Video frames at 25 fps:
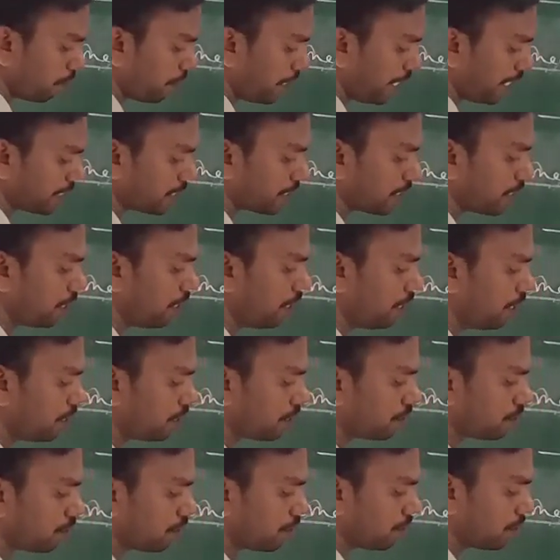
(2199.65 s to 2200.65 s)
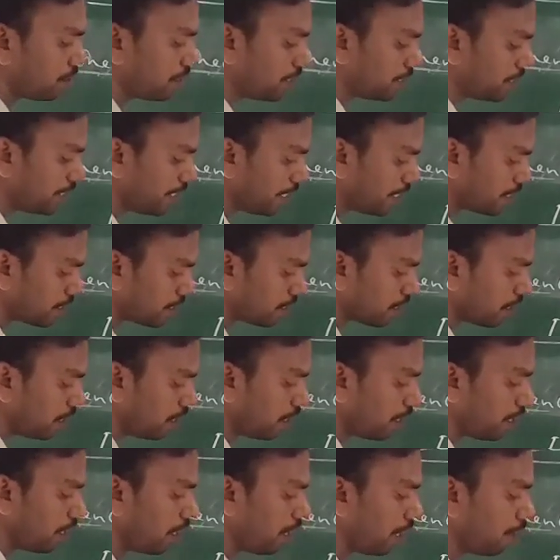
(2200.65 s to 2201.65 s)
plus so 6
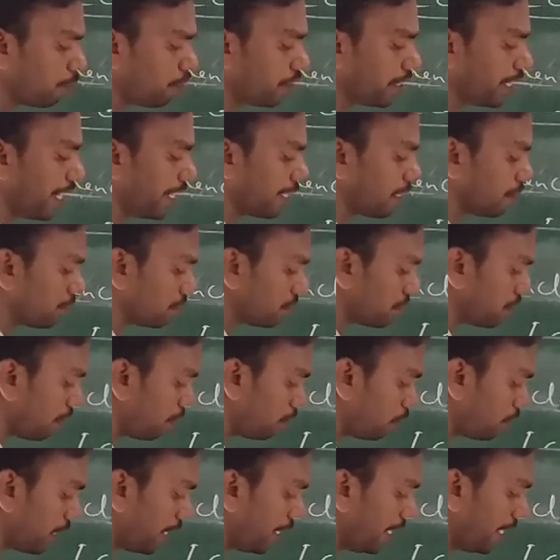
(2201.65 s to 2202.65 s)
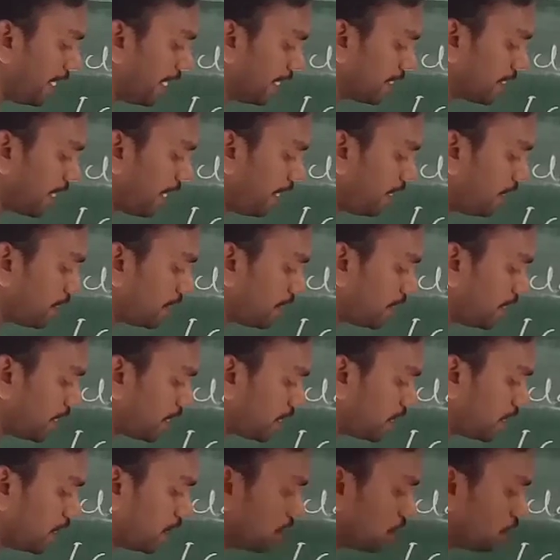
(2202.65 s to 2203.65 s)
ammonia ligands, right?
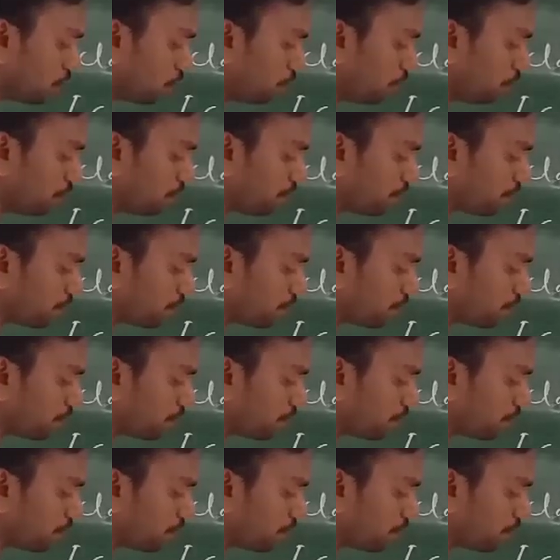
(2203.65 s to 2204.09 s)
6 into,